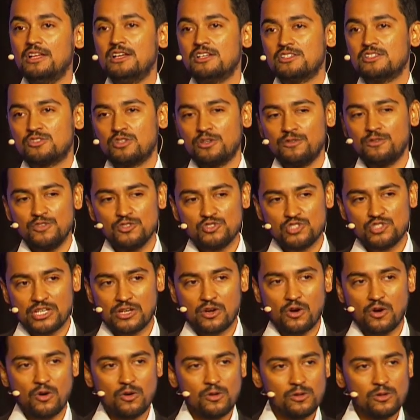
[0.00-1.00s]
So if you
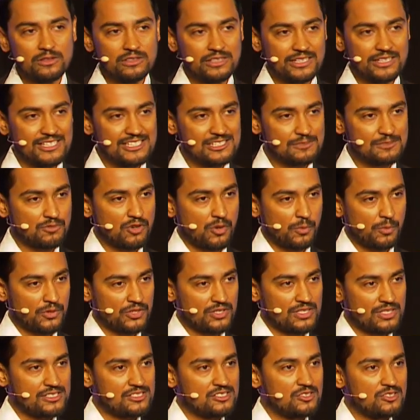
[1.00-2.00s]
take all these
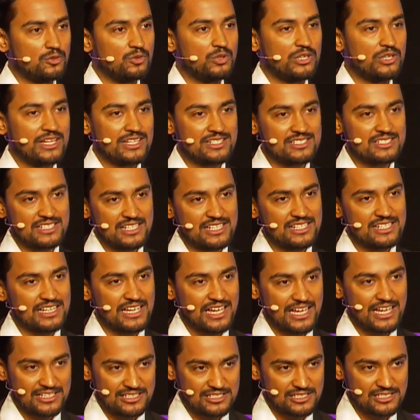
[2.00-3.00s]
properties, you get an
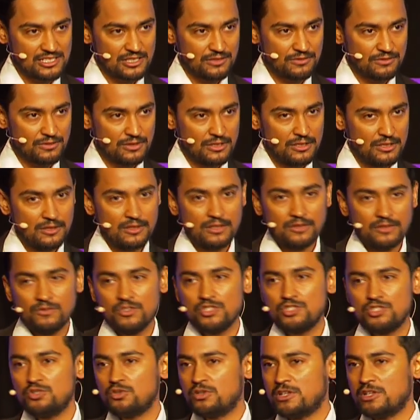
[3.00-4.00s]
additive
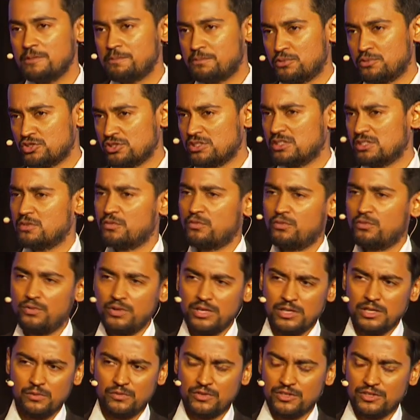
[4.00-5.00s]
which you can put in a
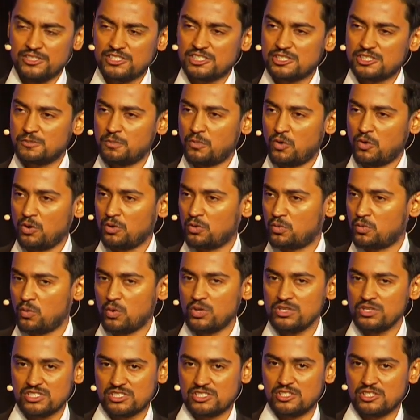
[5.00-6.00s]
very, very small
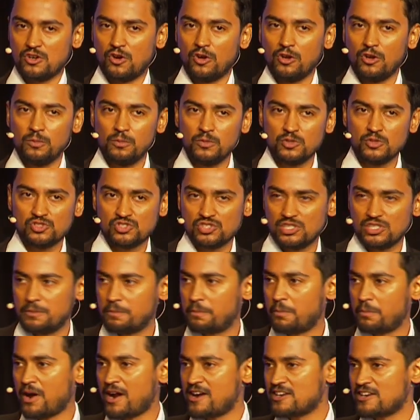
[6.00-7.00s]
quantity, almost in
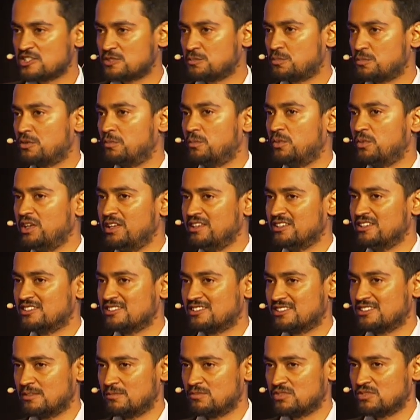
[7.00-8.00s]
parts per million
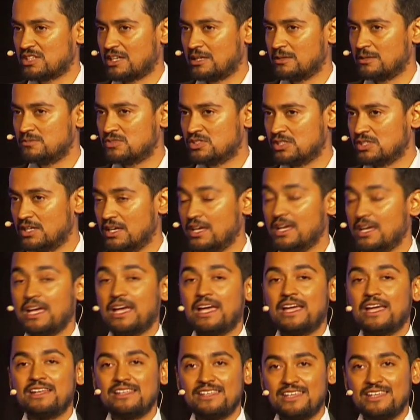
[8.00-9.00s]
sometimes,
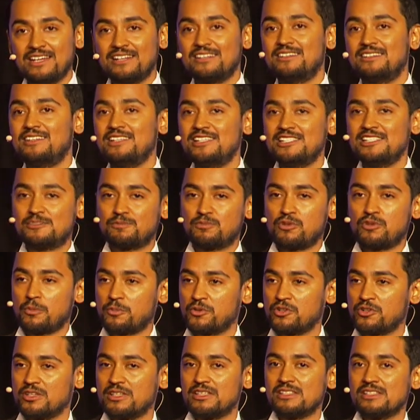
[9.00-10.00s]
and get these
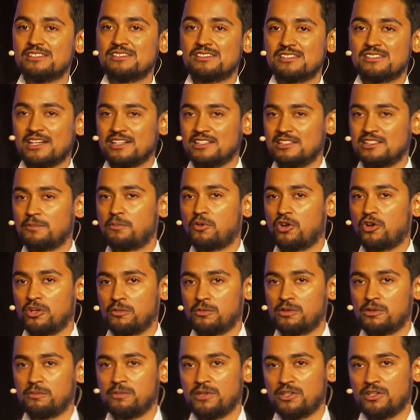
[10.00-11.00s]
properties inside the
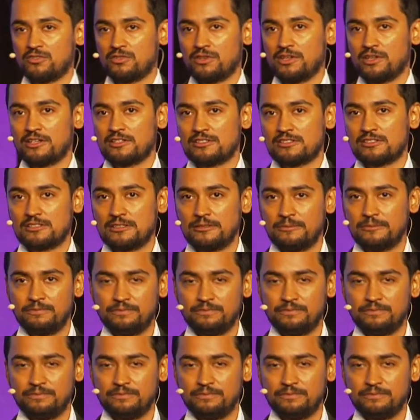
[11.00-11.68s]
polymer matrix.